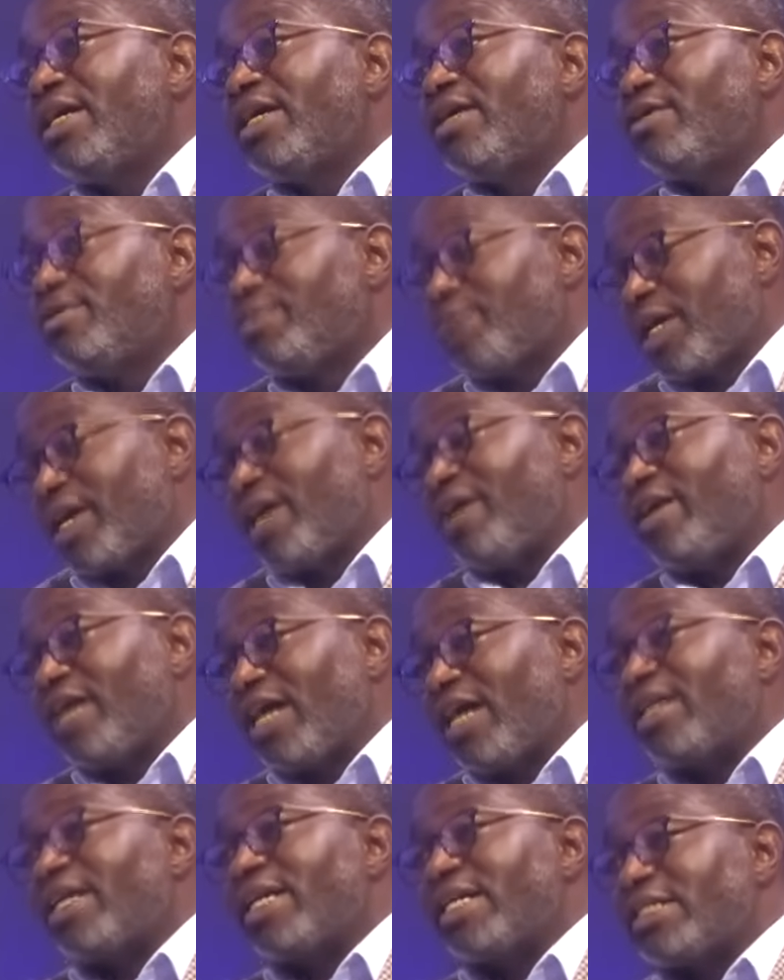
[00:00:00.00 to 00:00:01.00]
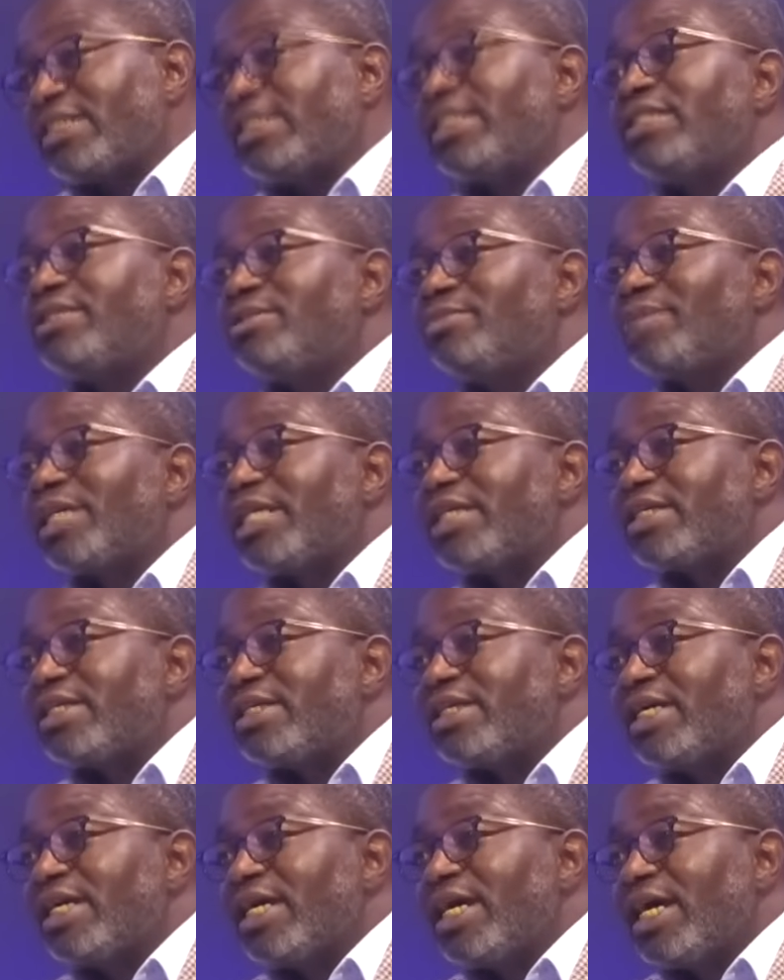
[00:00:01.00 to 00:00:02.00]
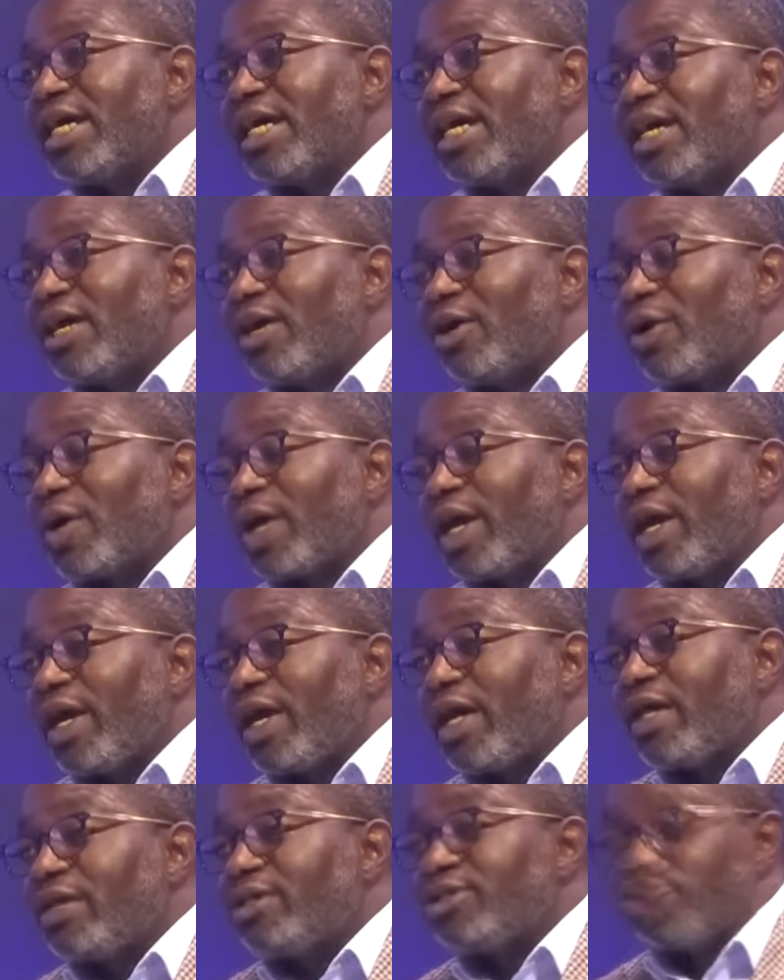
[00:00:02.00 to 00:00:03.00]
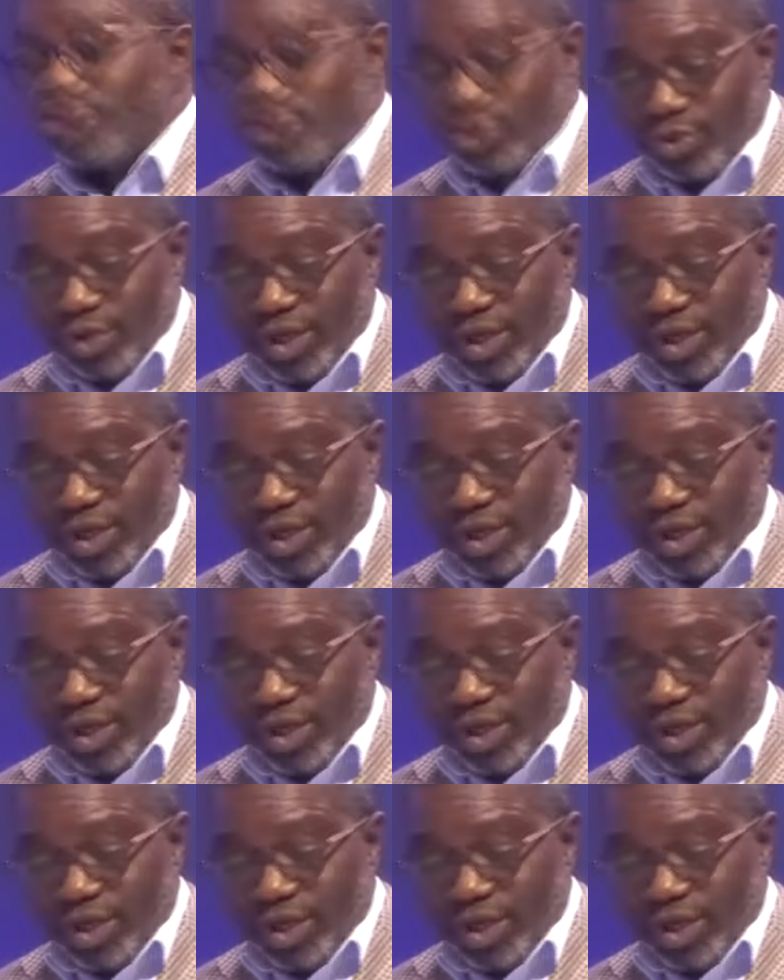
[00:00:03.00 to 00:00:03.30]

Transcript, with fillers: we'll be carrying out an assessment. Okay, do we